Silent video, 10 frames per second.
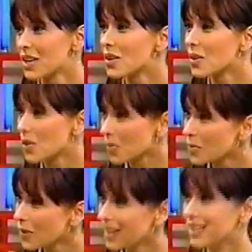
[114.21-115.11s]
I was just
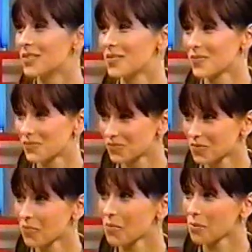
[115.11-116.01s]
telling you during the commercial
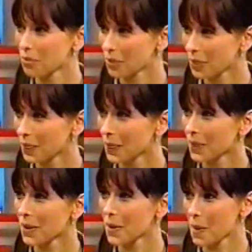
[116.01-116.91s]
break that my New Year's
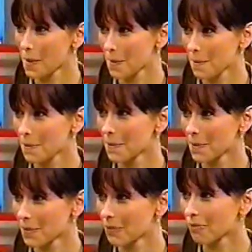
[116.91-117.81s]
resolution is to,
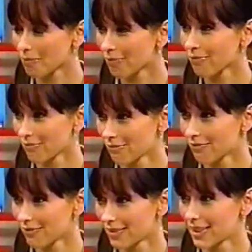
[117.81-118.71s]
you know, pay
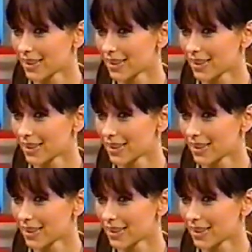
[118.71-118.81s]
attention to little